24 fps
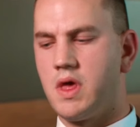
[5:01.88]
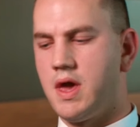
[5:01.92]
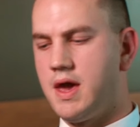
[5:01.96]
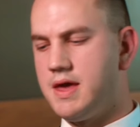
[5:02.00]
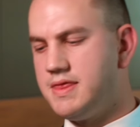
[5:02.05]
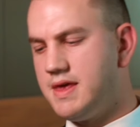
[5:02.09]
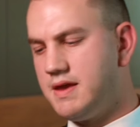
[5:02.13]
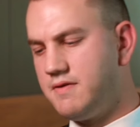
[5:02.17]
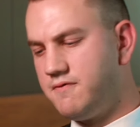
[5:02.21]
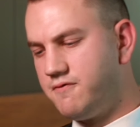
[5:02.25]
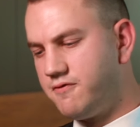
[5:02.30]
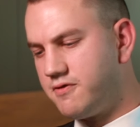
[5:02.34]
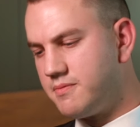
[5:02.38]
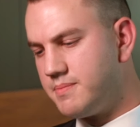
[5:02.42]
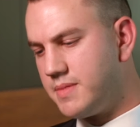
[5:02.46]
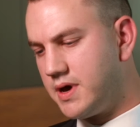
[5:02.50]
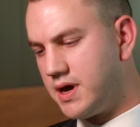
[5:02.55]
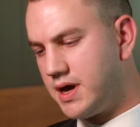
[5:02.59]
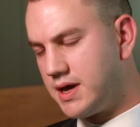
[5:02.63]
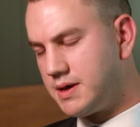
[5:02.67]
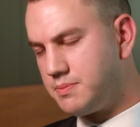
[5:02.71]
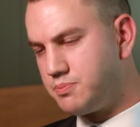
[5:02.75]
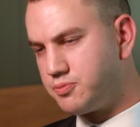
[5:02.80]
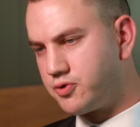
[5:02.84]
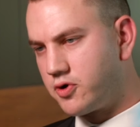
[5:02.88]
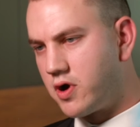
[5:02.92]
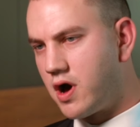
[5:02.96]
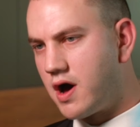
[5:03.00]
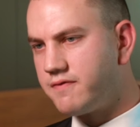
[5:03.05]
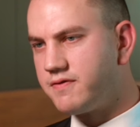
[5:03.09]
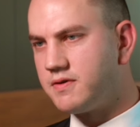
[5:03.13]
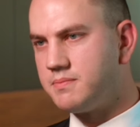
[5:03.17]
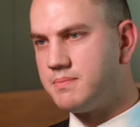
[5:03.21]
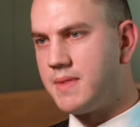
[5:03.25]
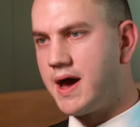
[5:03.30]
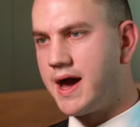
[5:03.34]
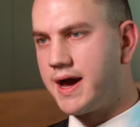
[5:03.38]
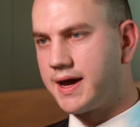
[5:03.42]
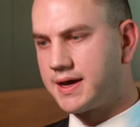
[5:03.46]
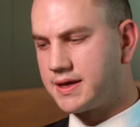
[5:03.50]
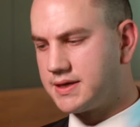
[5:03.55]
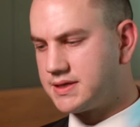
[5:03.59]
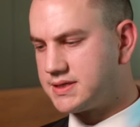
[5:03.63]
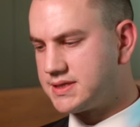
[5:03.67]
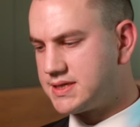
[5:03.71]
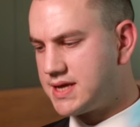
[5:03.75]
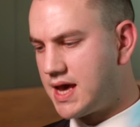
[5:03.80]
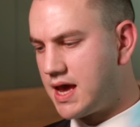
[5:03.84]
And then from a private
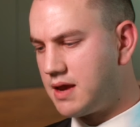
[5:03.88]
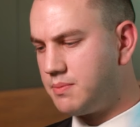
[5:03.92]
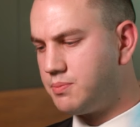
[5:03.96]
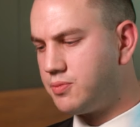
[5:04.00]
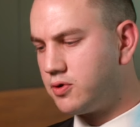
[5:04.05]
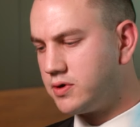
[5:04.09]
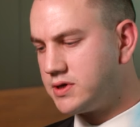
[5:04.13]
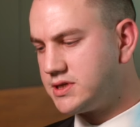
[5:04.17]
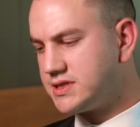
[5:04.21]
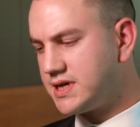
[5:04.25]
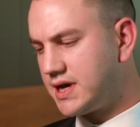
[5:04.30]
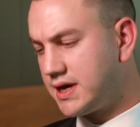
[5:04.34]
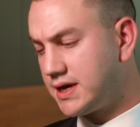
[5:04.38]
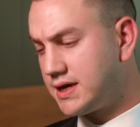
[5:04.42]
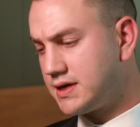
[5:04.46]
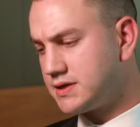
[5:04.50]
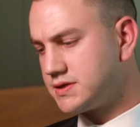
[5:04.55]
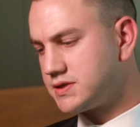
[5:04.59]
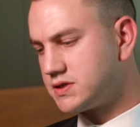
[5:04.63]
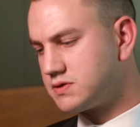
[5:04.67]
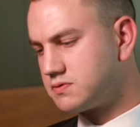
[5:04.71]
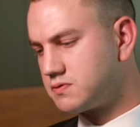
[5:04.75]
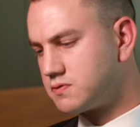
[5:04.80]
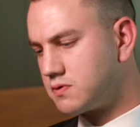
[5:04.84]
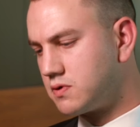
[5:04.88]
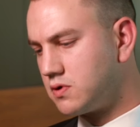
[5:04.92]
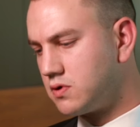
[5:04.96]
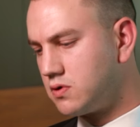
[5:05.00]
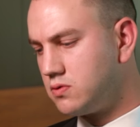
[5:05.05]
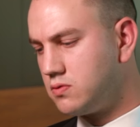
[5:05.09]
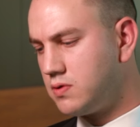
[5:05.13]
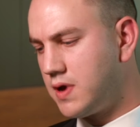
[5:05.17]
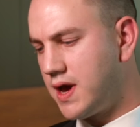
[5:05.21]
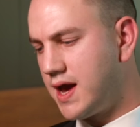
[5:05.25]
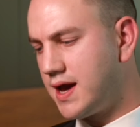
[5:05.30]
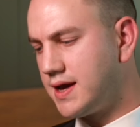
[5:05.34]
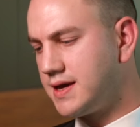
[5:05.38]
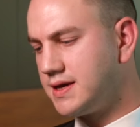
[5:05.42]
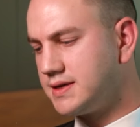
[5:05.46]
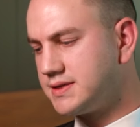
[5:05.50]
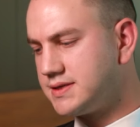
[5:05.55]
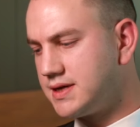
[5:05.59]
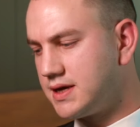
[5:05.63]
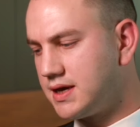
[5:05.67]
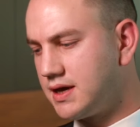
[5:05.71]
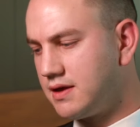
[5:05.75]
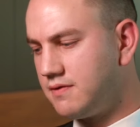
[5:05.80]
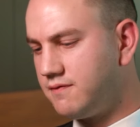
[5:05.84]
market standpoint, take us through how you're
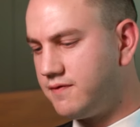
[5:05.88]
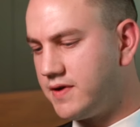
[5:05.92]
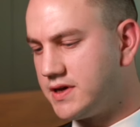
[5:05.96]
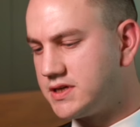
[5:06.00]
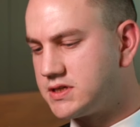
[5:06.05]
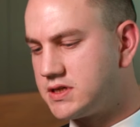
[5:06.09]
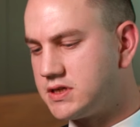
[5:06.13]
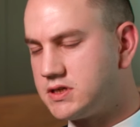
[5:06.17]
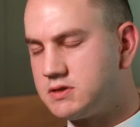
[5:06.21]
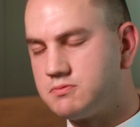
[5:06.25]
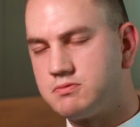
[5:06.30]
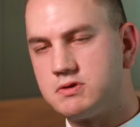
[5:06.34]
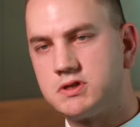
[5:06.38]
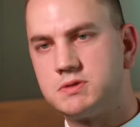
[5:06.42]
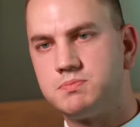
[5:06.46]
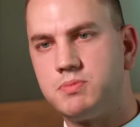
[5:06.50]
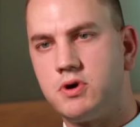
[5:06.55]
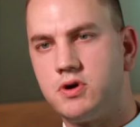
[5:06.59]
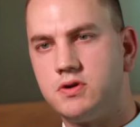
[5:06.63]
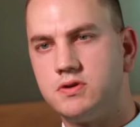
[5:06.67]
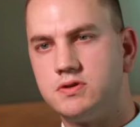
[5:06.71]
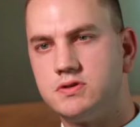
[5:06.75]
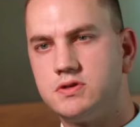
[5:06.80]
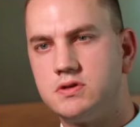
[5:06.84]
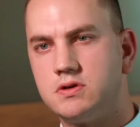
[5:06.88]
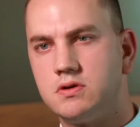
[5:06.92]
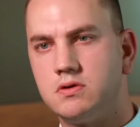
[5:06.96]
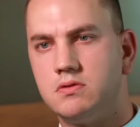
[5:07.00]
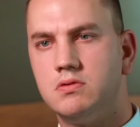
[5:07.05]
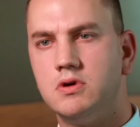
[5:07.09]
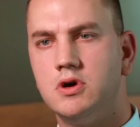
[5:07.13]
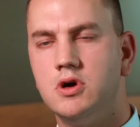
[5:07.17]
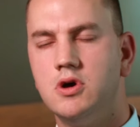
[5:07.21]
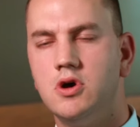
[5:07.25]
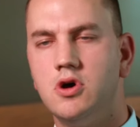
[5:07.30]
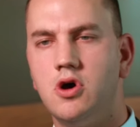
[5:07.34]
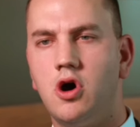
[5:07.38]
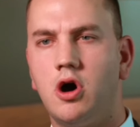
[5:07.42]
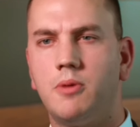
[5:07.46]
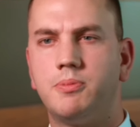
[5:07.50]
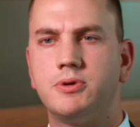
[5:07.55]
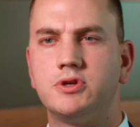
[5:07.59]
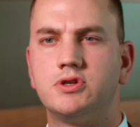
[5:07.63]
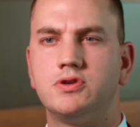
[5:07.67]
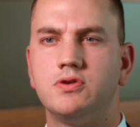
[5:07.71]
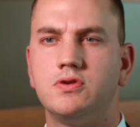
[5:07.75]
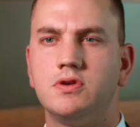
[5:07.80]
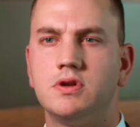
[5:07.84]
seeing investors respond to
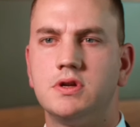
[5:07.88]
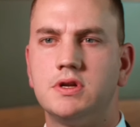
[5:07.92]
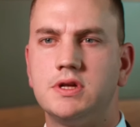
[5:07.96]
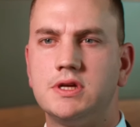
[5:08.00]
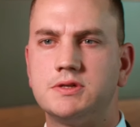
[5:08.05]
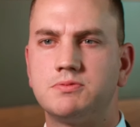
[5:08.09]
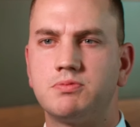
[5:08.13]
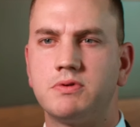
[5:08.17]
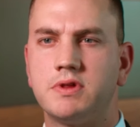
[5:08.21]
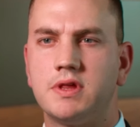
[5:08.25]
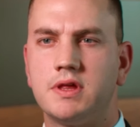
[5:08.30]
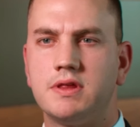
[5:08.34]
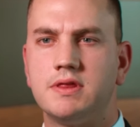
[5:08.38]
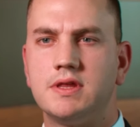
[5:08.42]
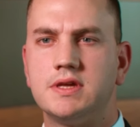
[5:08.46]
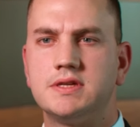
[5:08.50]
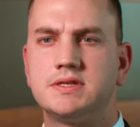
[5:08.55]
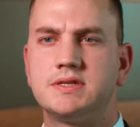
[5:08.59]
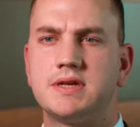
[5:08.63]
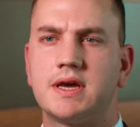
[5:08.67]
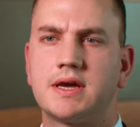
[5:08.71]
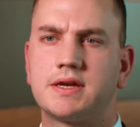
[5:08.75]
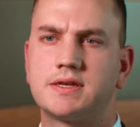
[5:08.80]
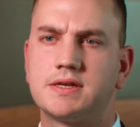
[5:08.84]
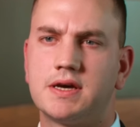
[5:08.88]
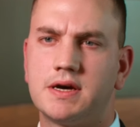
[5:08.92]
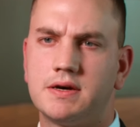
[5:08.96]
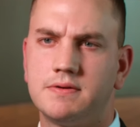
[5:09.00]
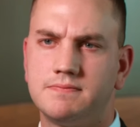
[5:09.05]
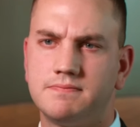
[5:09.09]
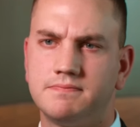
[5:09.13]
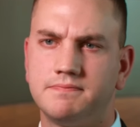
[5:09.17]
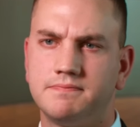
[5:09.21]
opportunities within this sector.